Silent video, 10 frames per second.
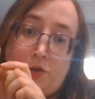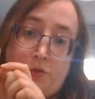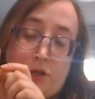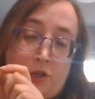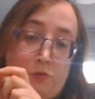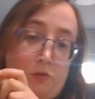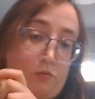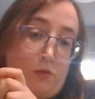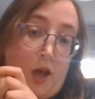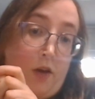2 that you
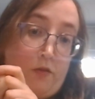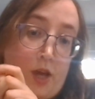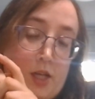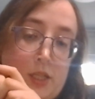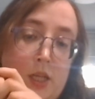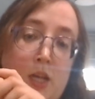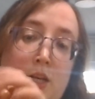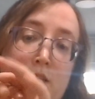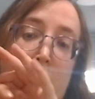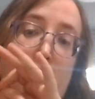don't have yet.
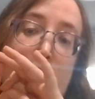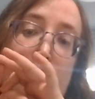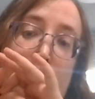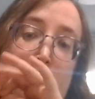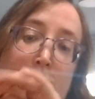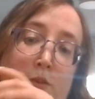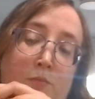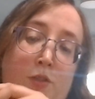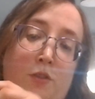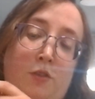Then rematch
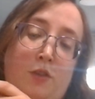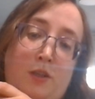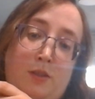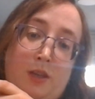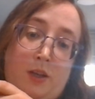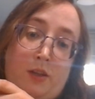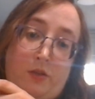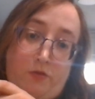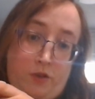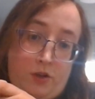number 2, you can take the
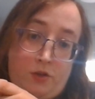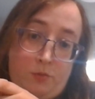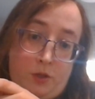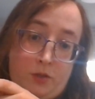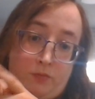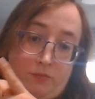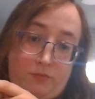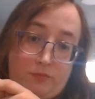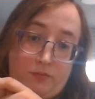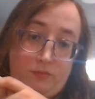3rd one.
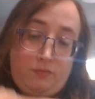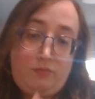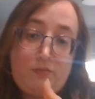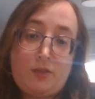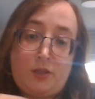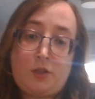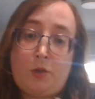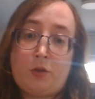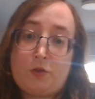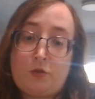And
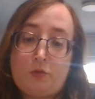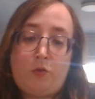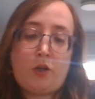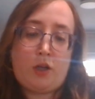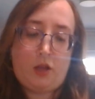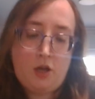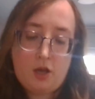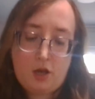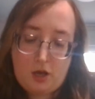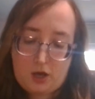so on and so forth.
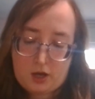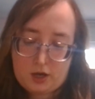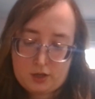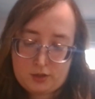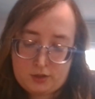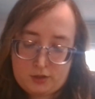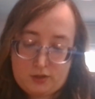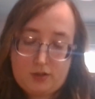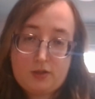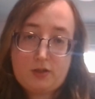And
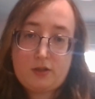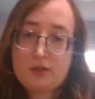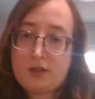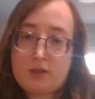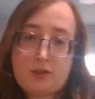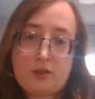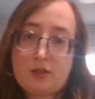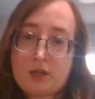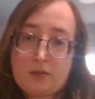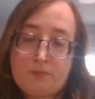it's the
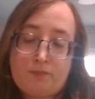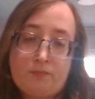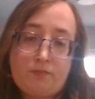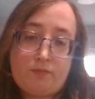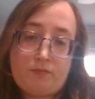same